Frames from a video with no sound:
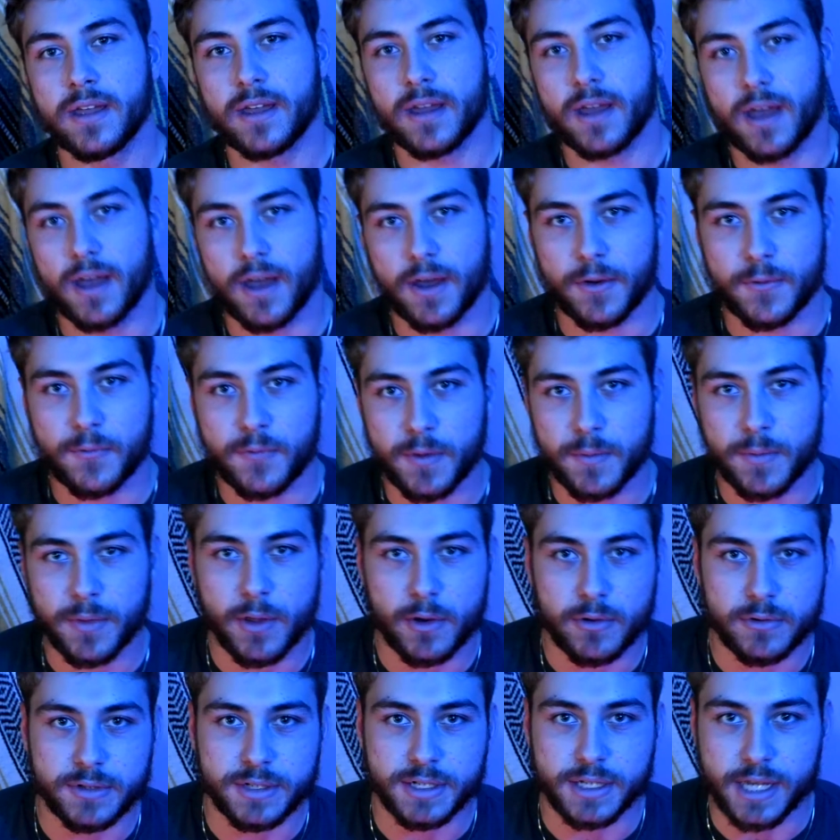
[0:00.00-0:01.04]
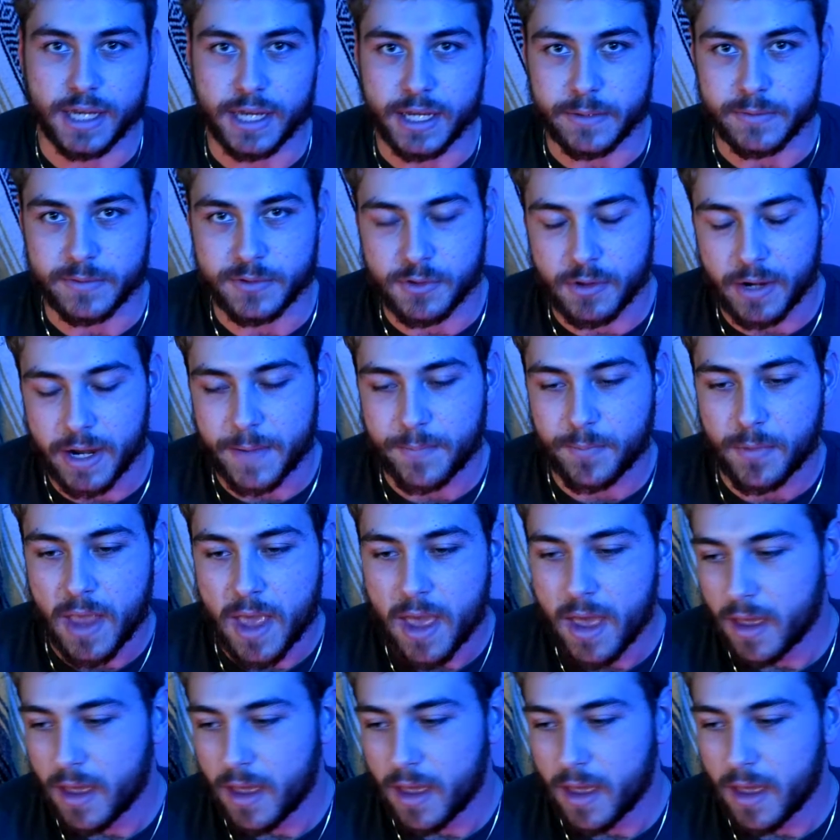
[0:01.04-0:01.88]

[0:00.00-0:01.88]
from those games, right?